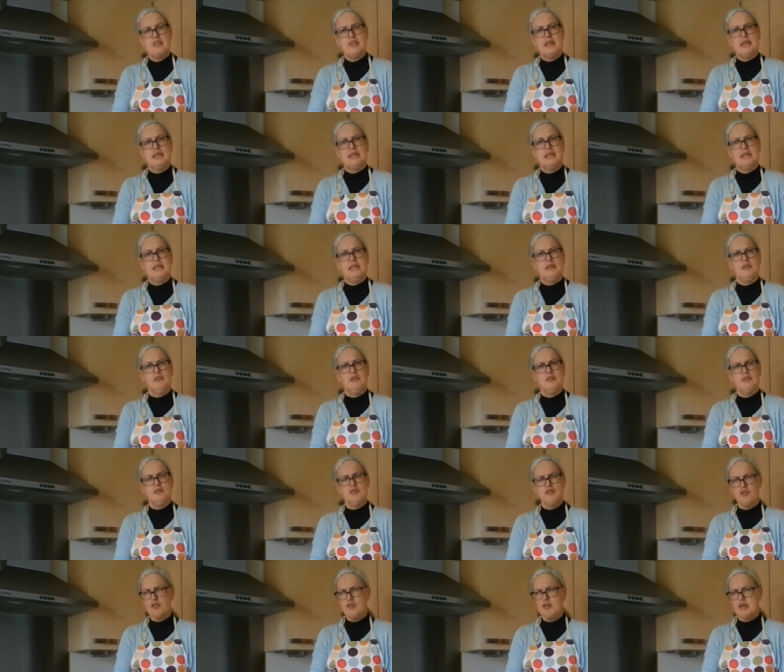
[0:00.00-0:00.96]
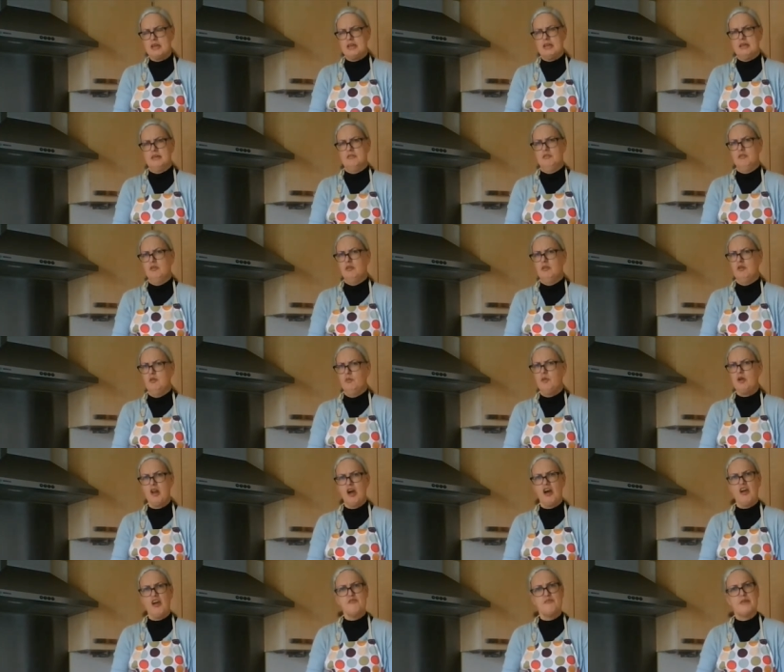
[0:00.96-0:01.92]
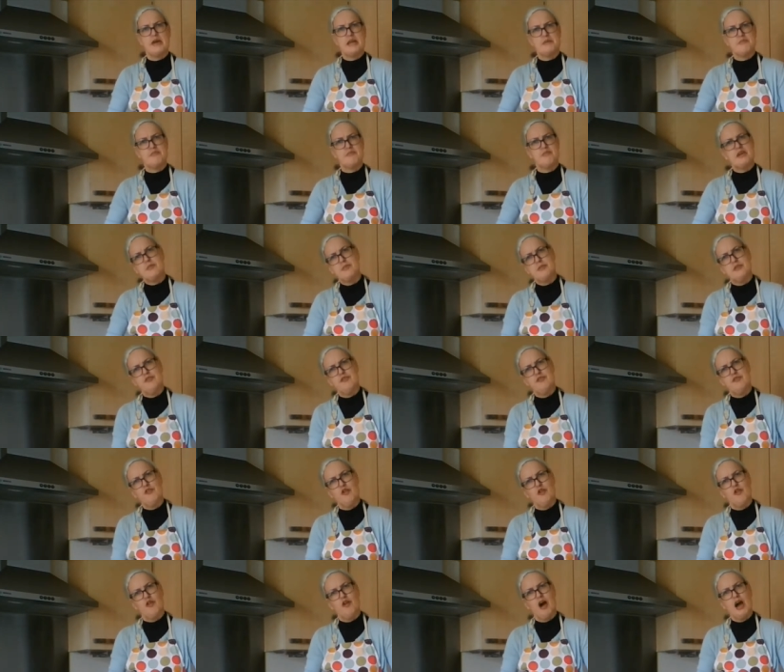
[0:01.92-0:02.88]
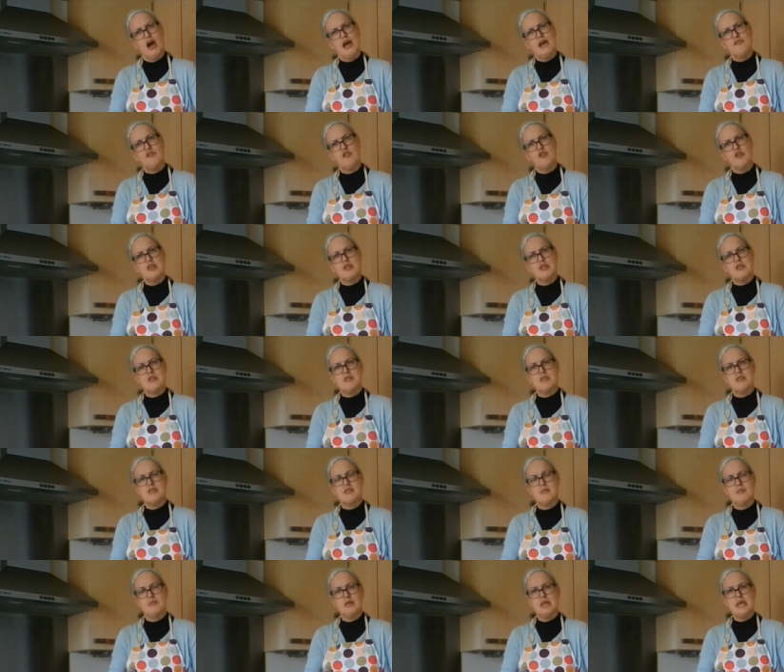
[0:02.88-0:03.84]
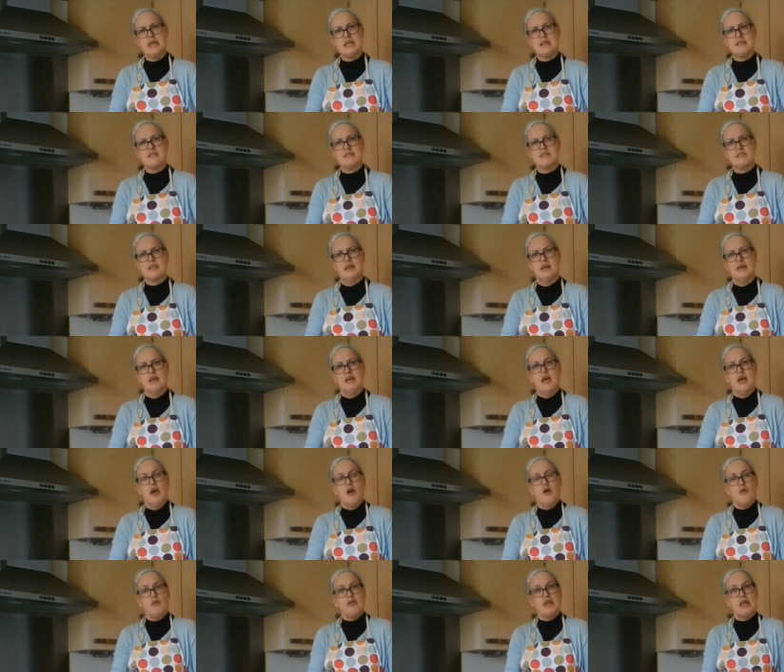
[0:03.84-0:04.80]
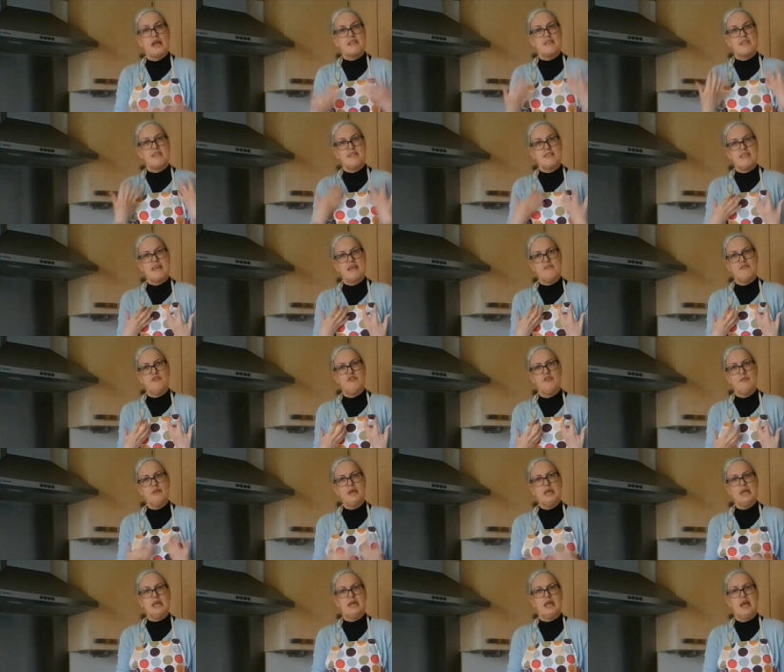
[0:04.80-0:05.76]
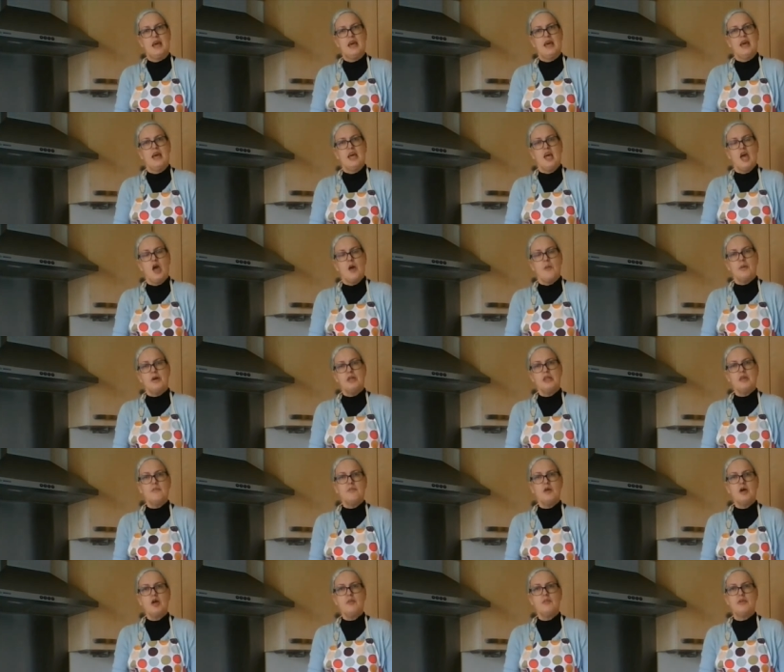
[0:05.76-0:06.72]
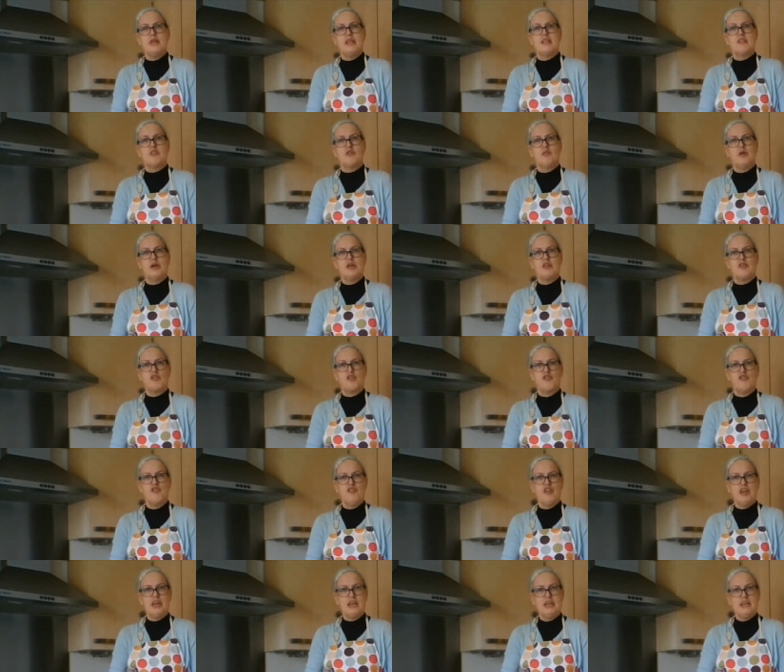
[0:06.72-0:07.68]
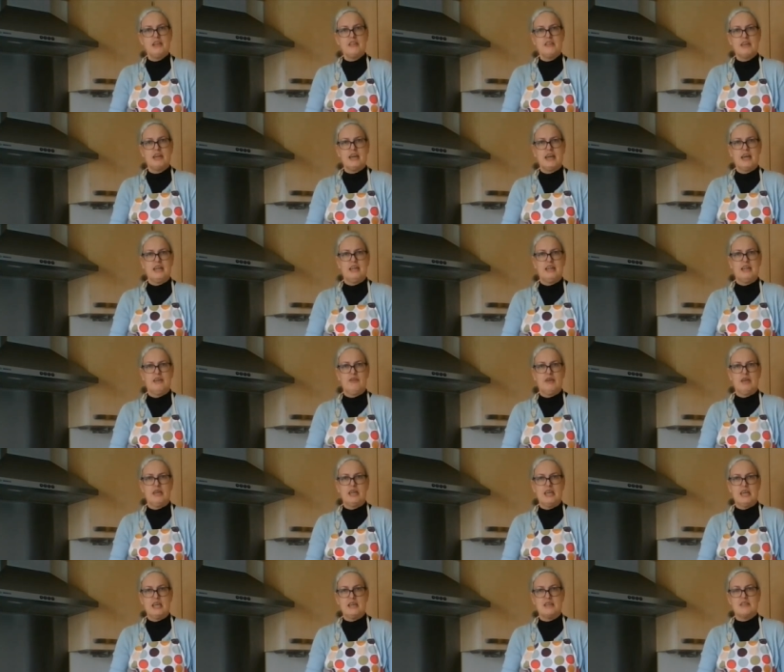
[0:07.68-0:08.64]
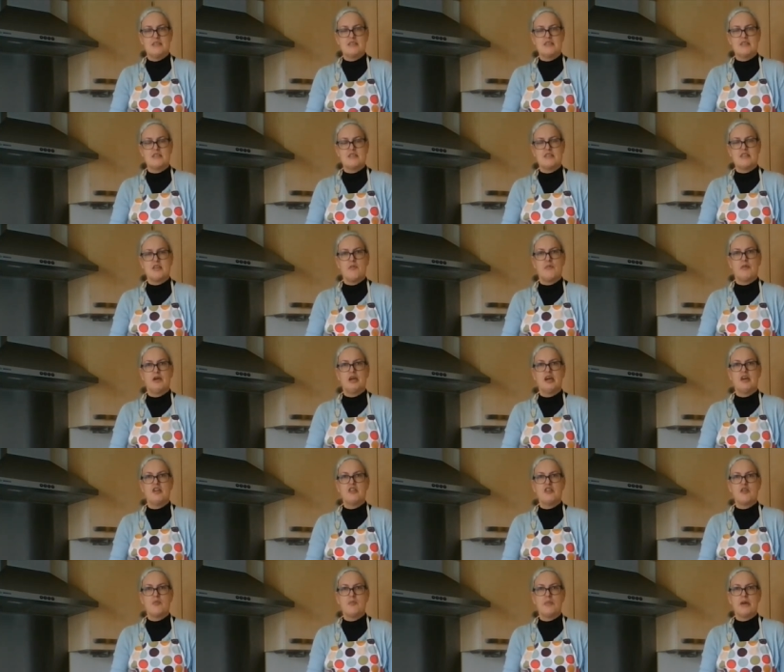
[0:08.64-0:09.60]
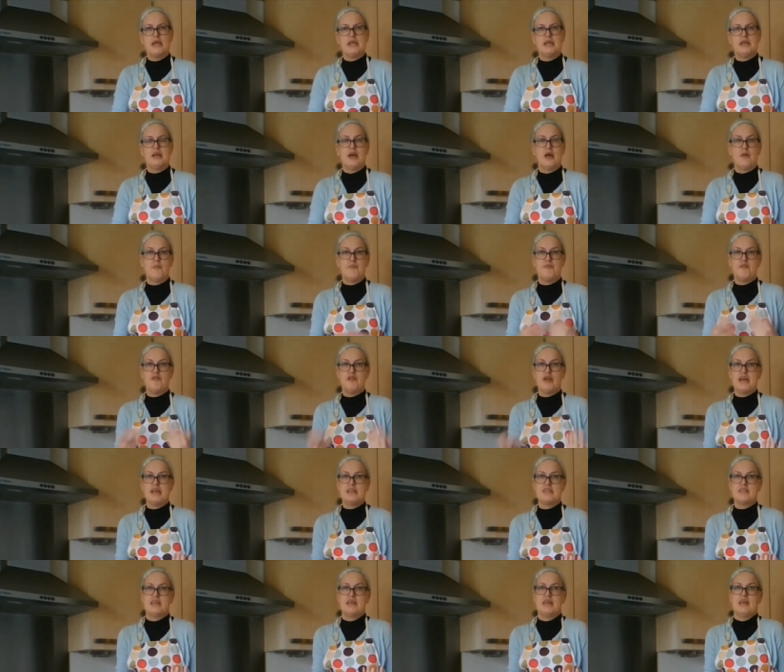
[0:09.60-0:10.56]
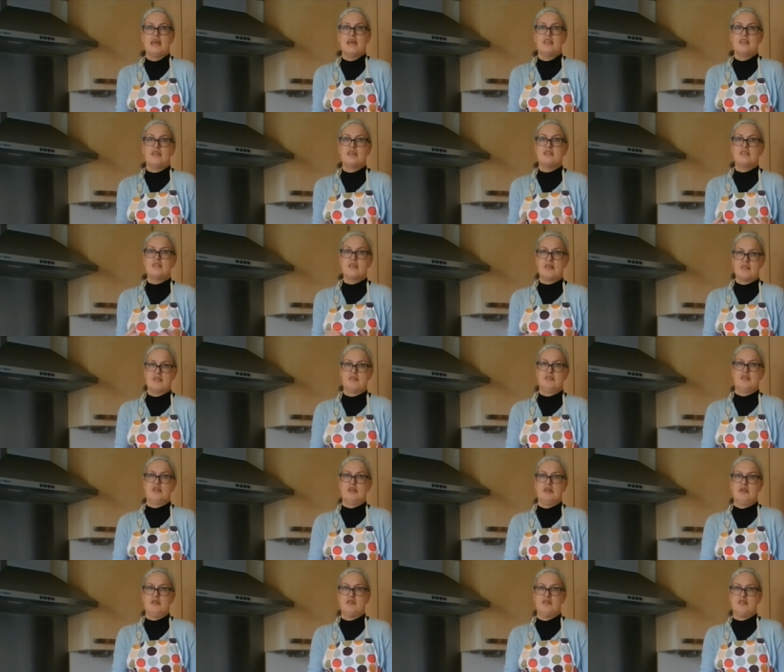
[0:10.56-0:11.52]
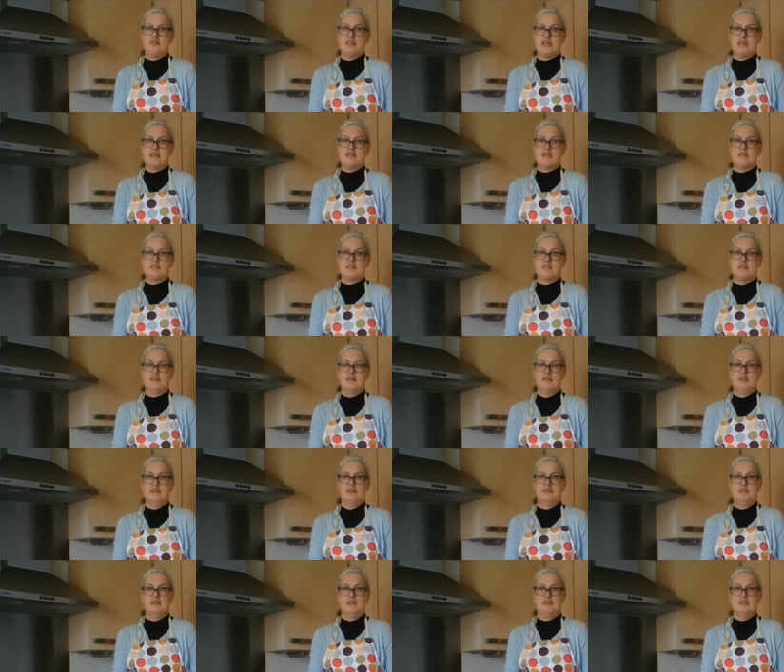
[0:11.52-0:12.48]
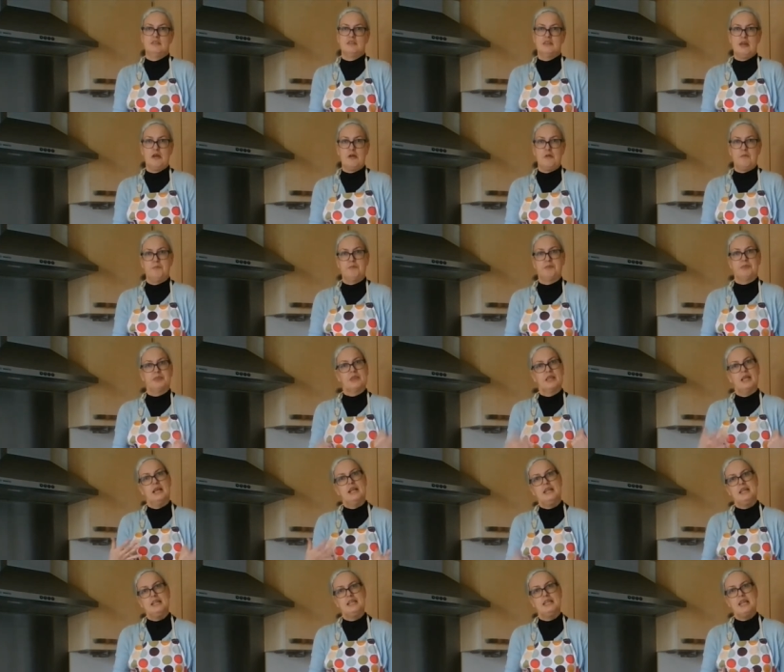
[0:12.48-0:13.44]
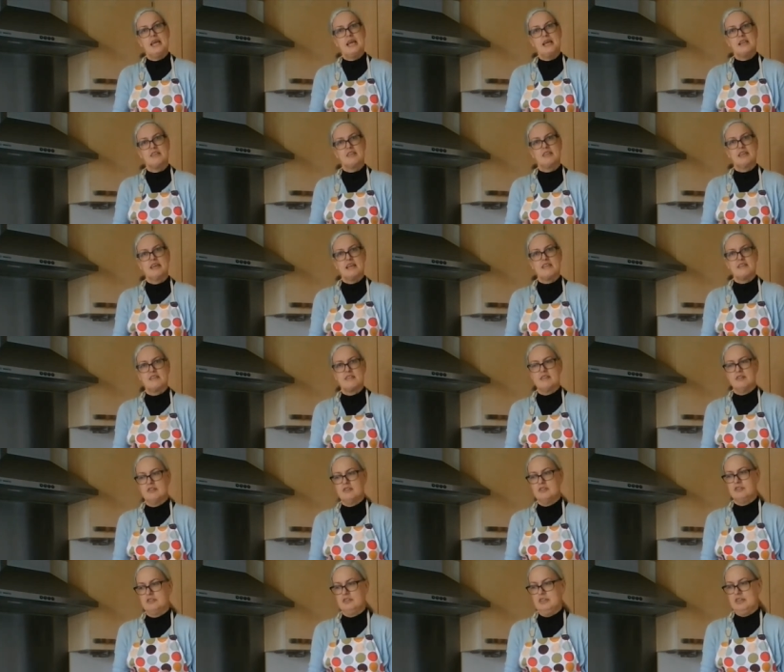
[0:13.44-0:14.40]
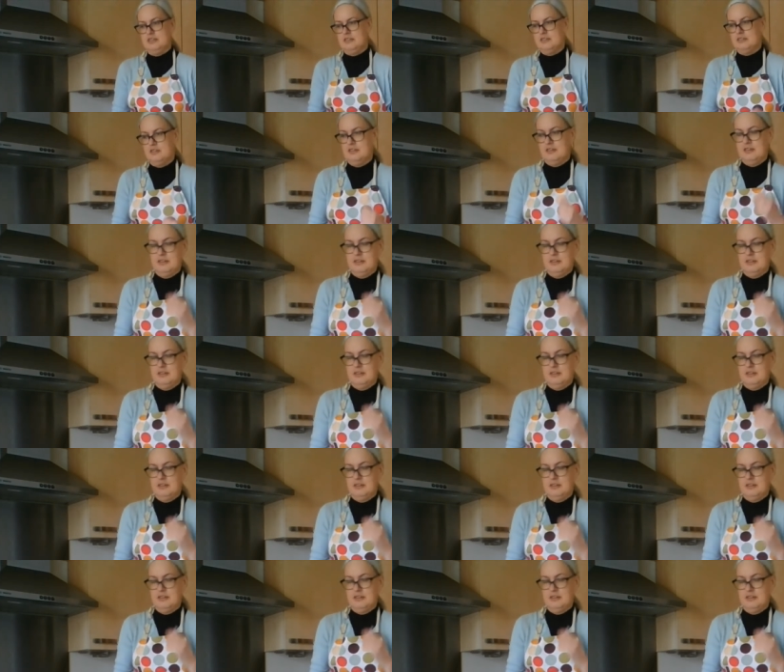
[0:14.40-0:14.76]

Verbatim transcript: be thinking, Joy, when I've made bread before I've always used some yeast. Well that's the same for me but at the moment it's quite tricky to get any yeast so we're going to make a bread that doesn't use yeast. So let's get started.